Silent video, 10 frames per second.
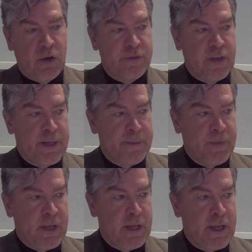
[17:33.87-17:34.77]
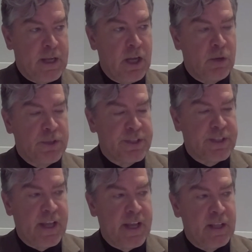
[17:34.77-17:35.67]
of a lower
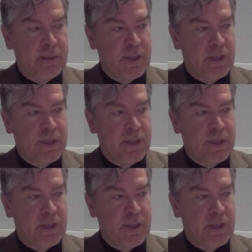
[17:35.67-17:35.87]
scale,